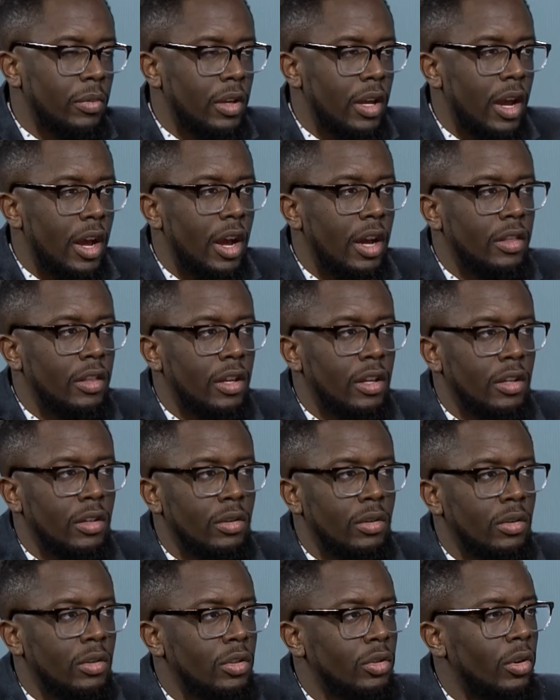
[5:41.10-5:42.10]
yeah. And
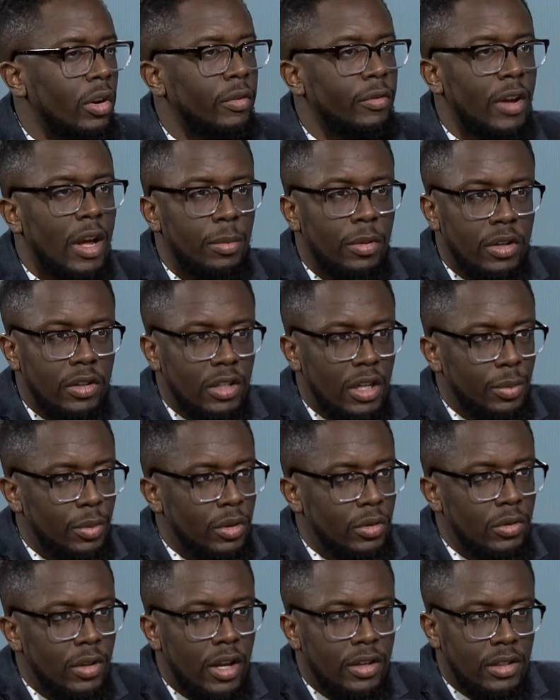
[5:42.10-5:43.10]
then joining Phi Beta Sigma
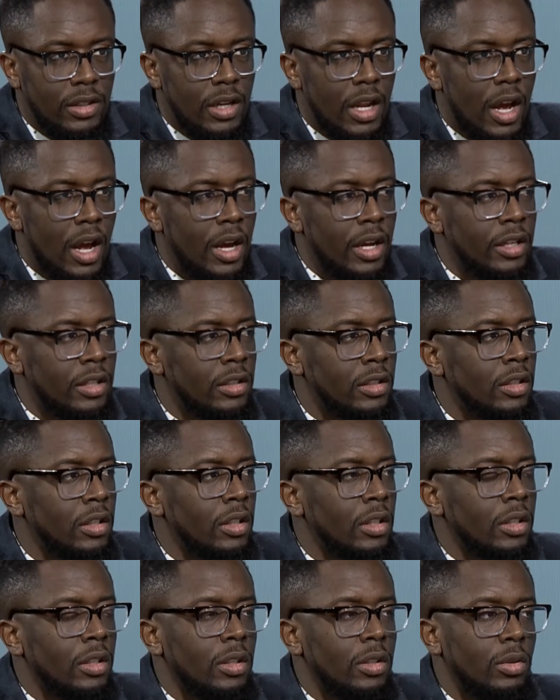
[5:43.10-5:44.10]
in 2009,
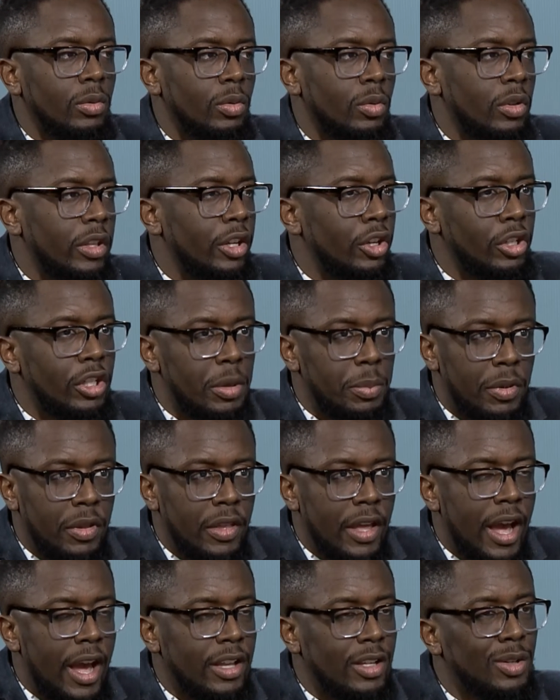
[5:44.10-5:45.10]
leadership
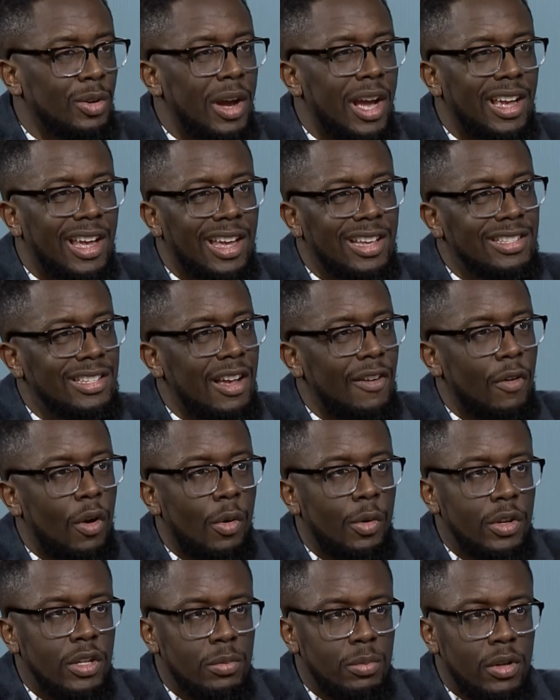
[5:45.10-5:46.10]
in that. So I guess I've
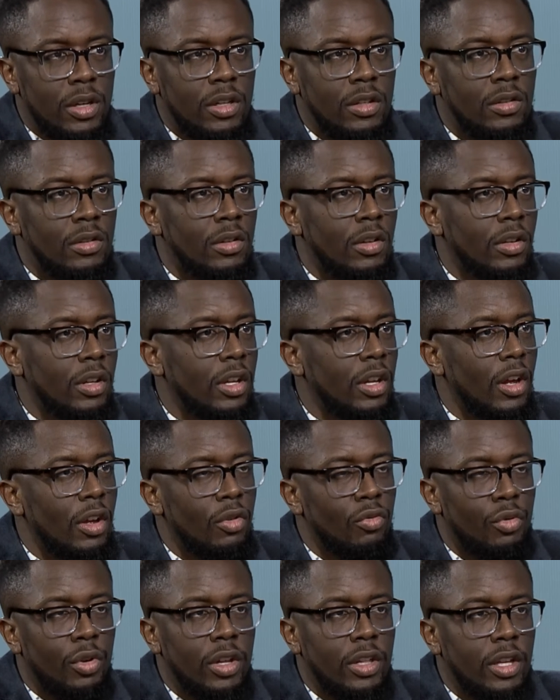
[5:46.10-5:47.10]
always been
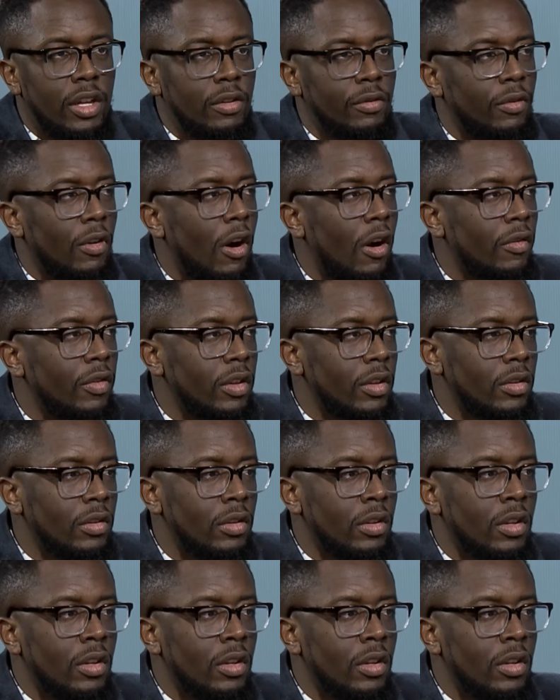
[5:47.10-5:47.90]
really involved in,